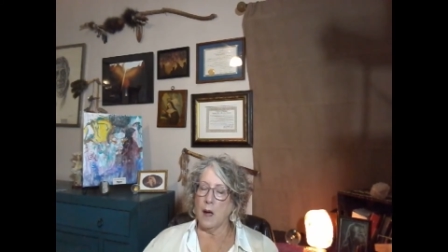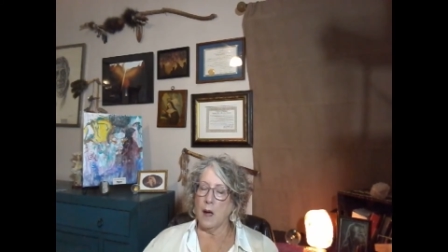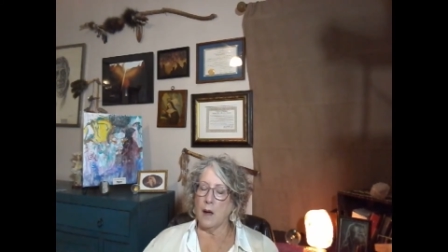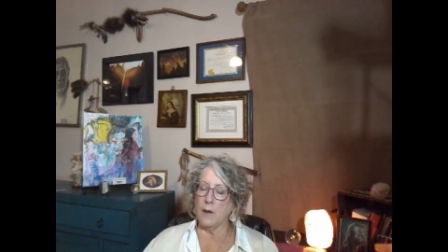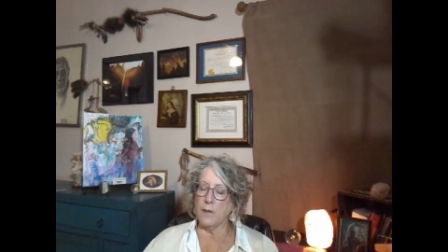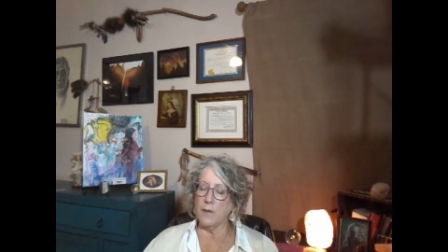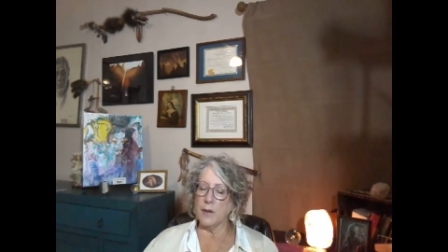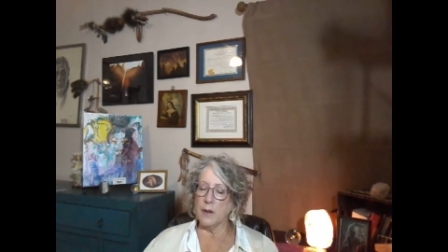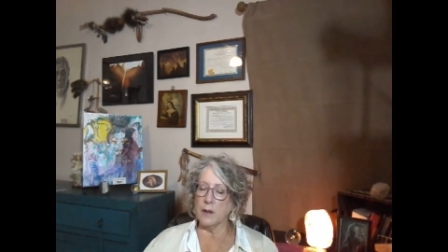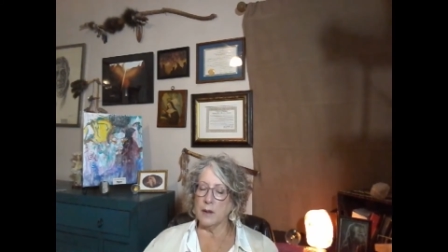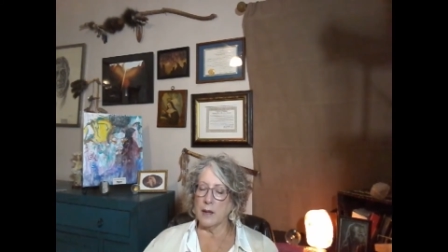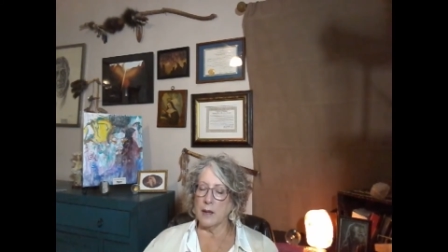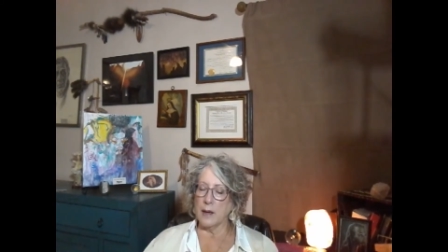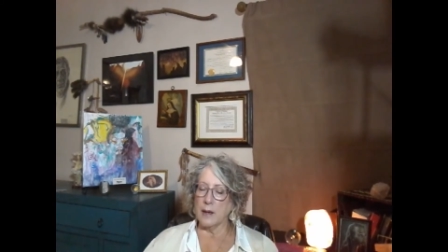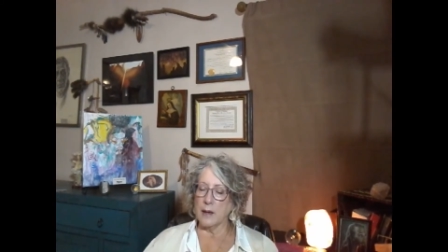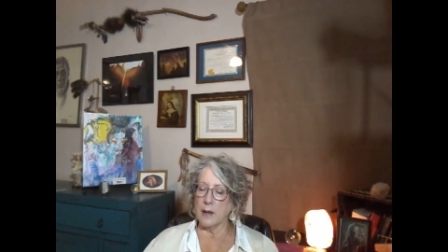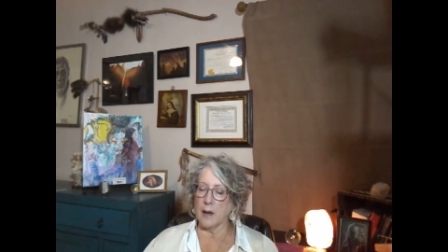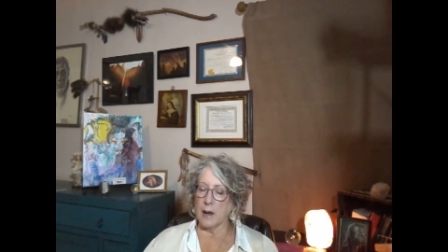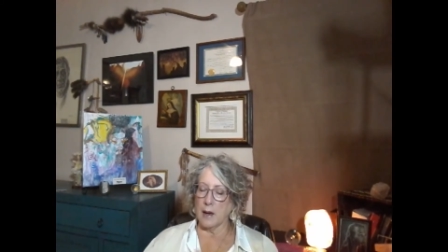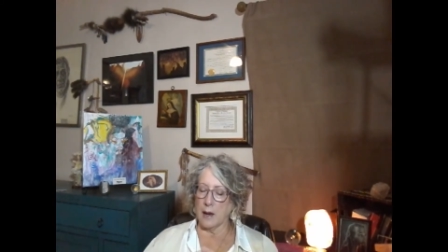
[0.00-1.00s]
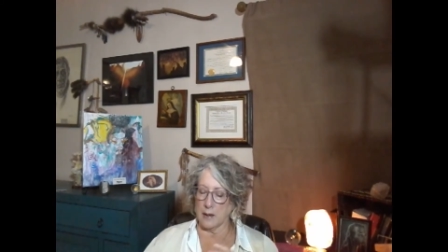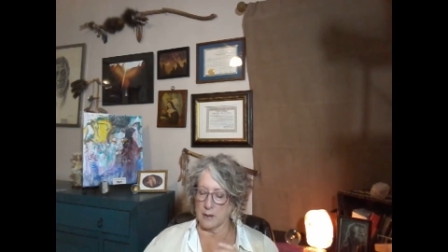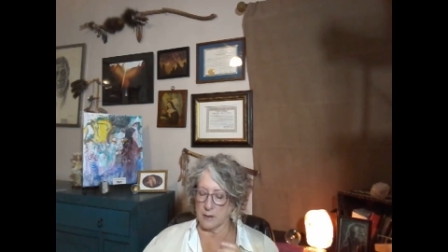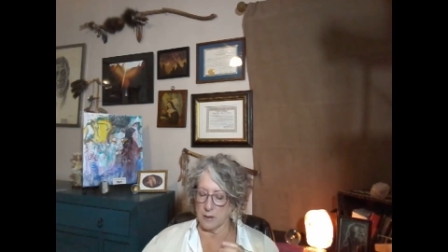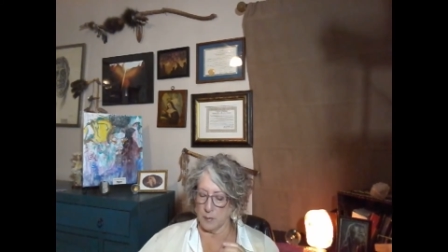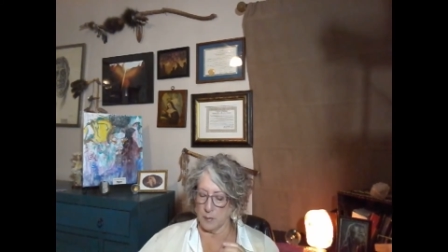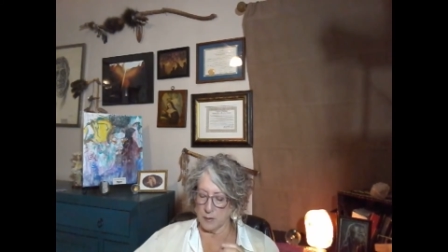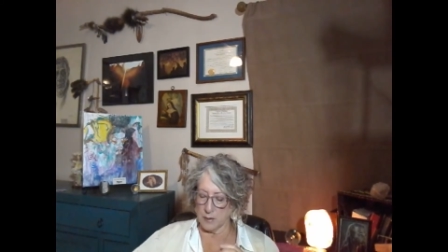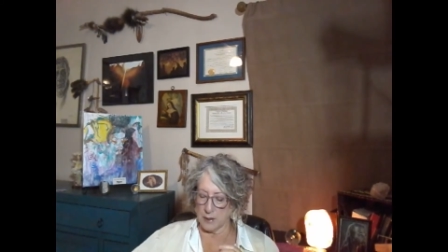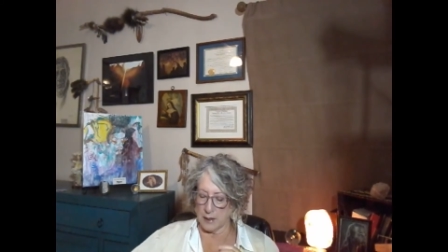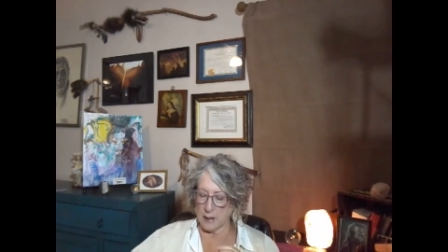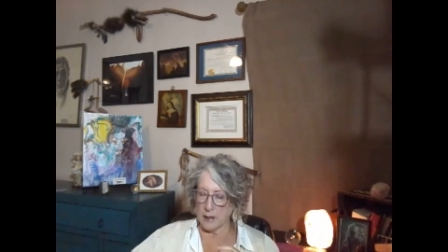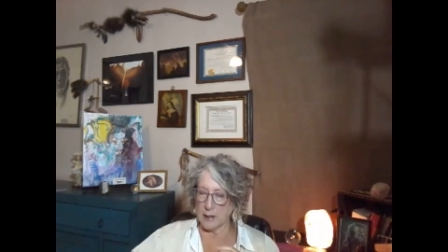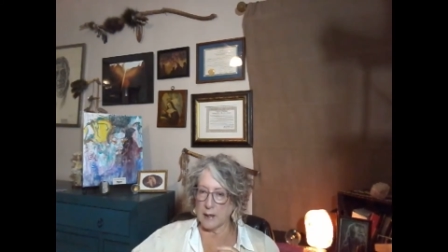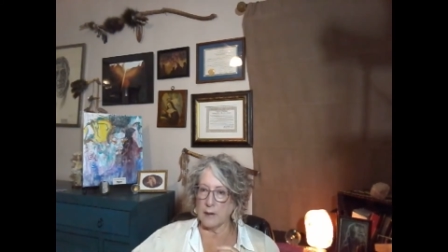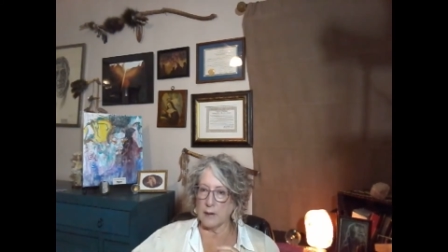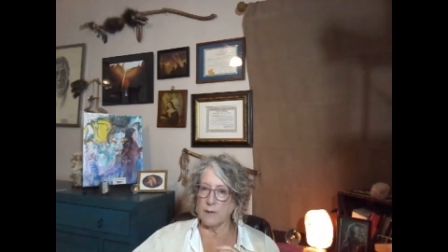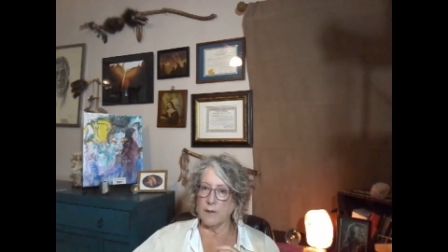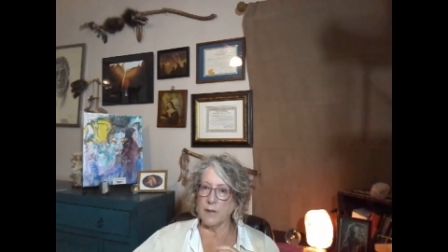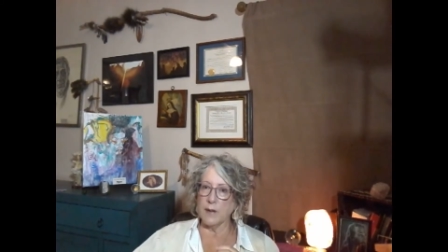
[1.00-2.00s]
I feel like, it's almost like I
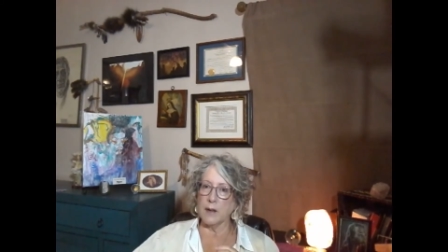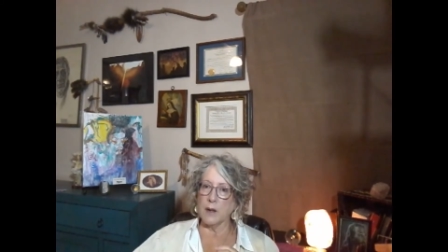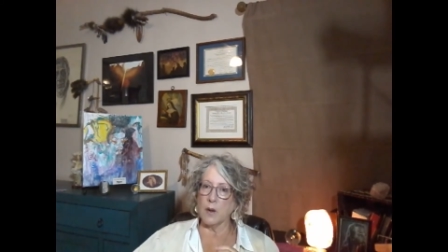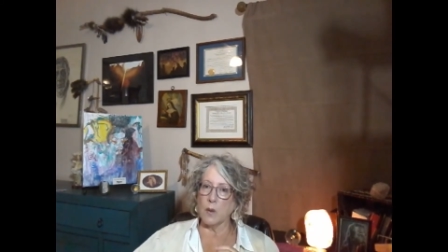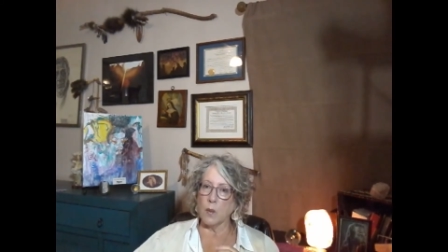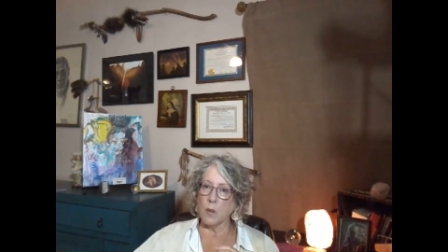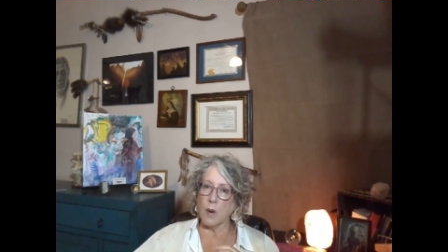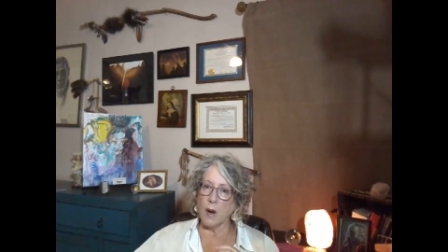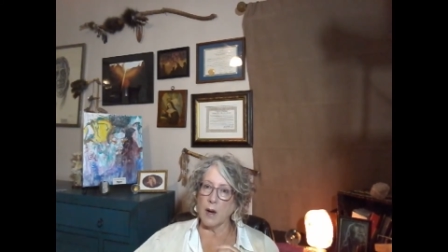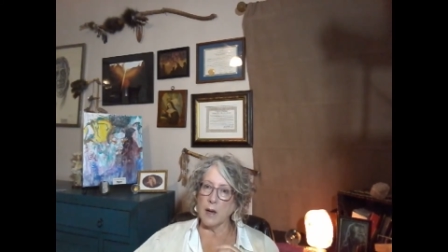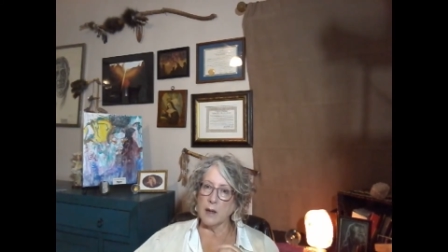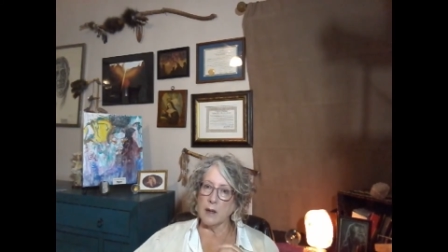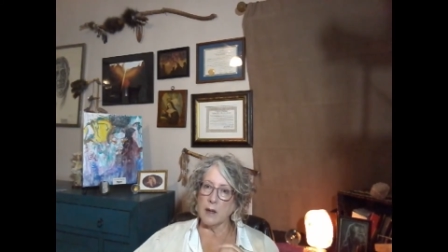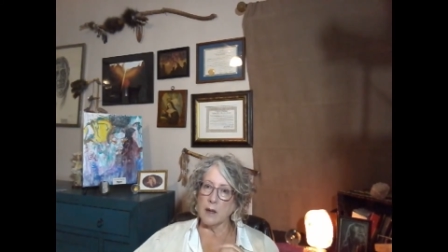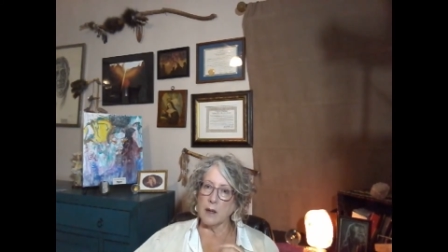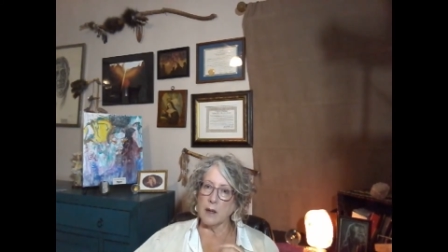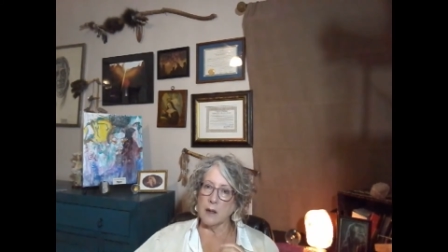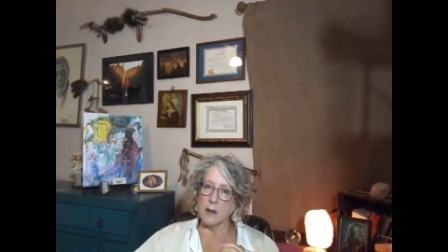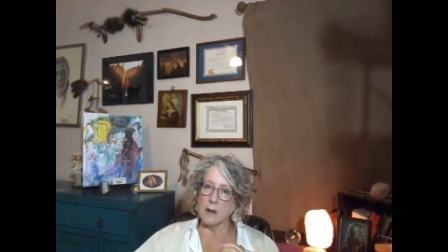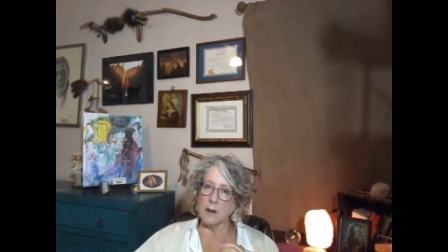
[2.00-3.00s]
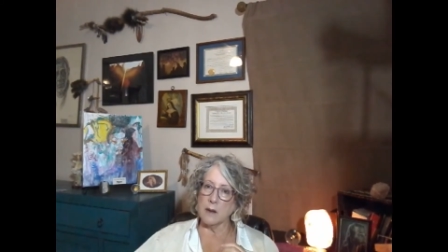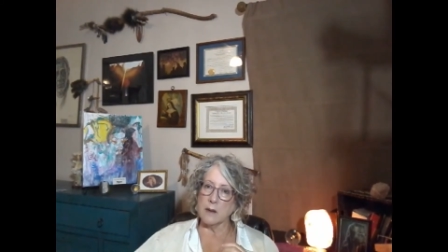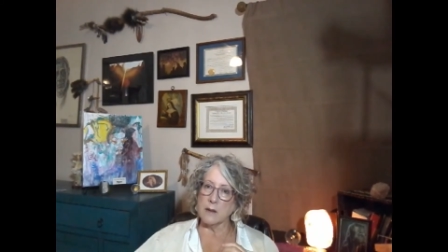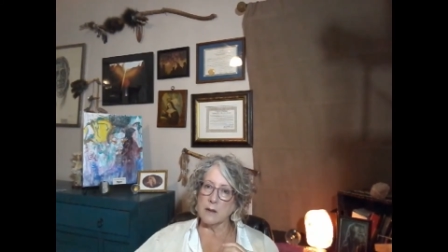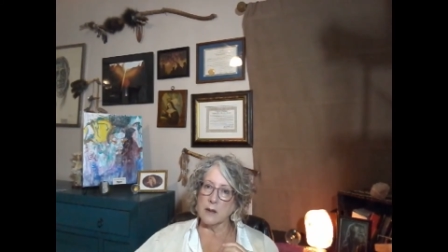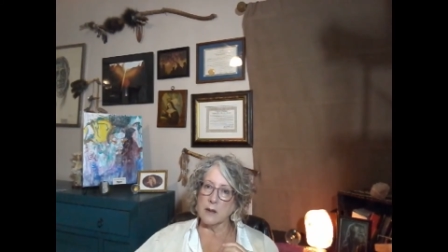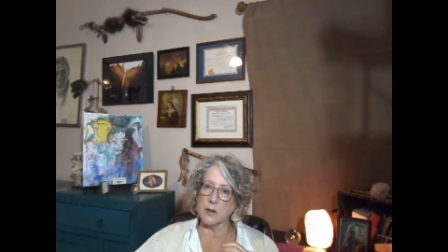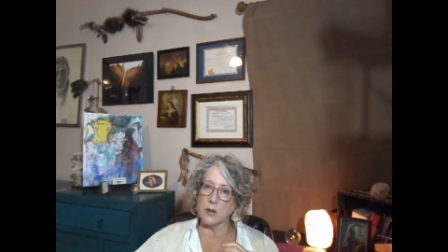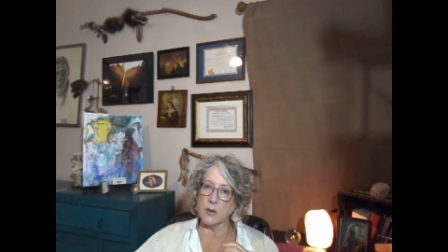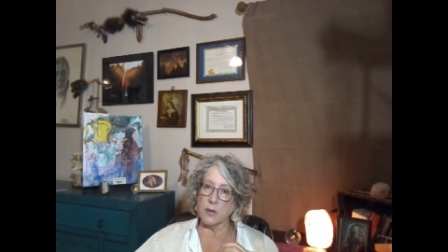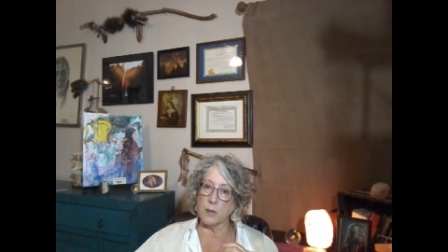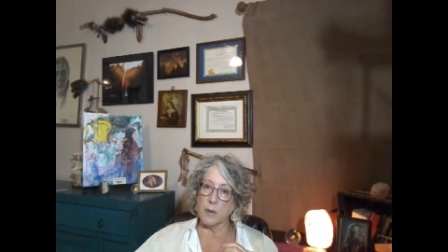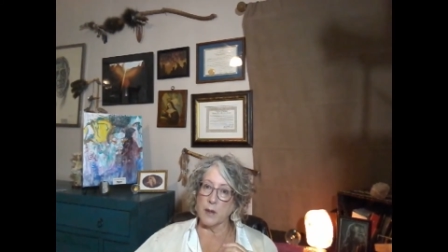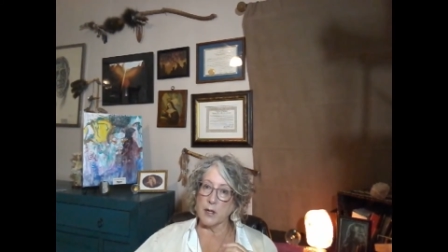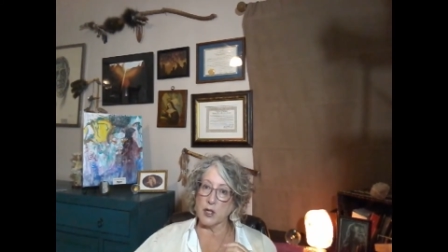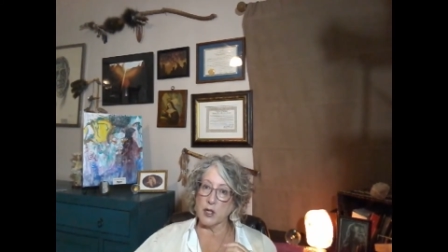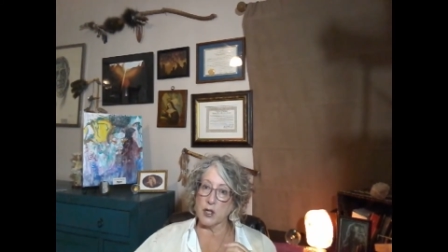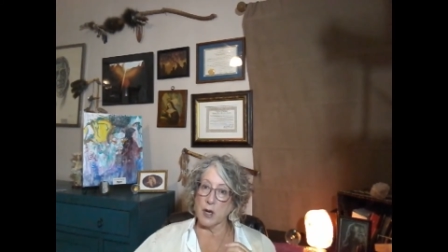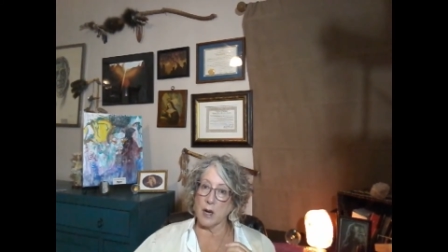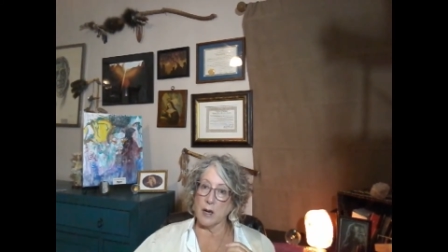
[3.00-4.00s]
can feel it right in the center of my
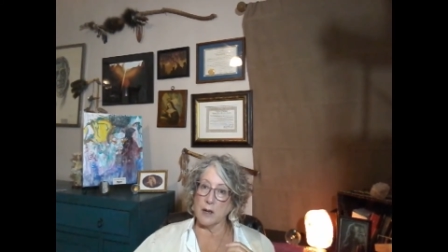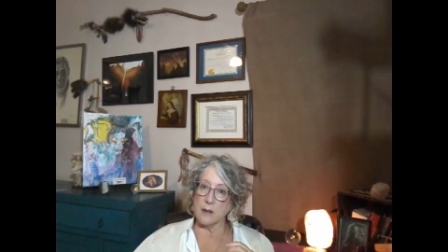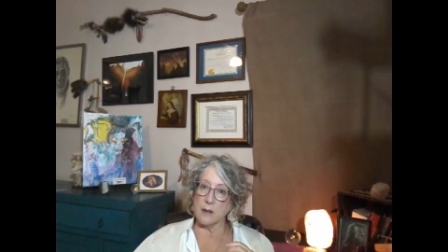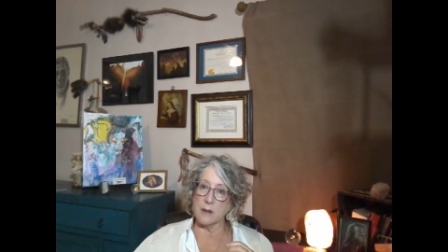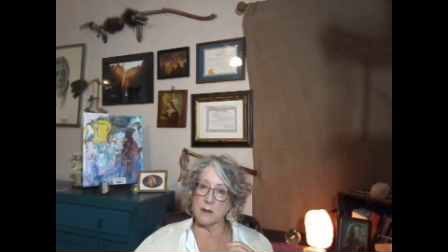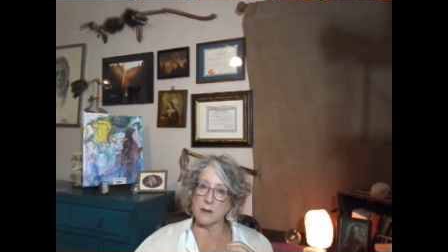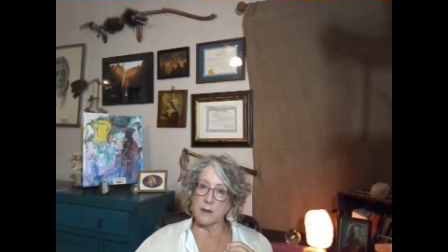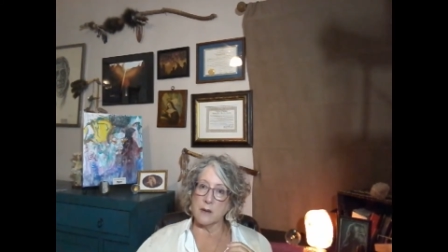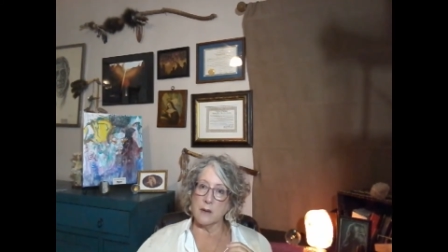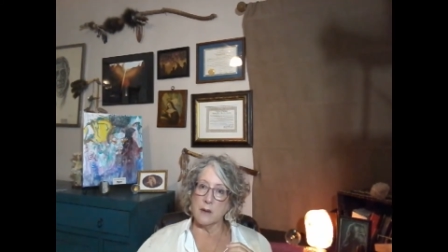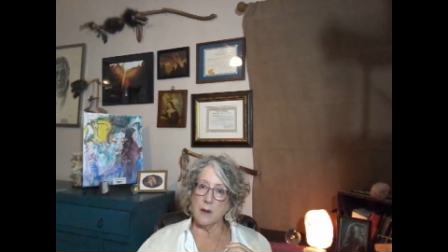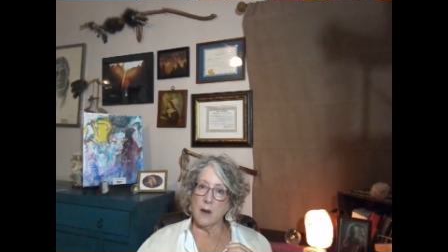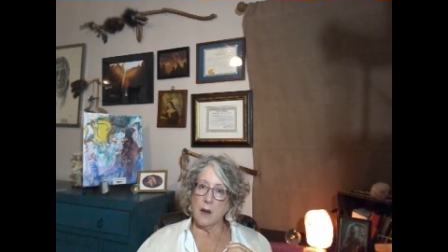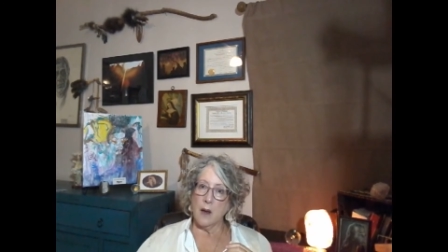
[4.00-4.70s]
chest.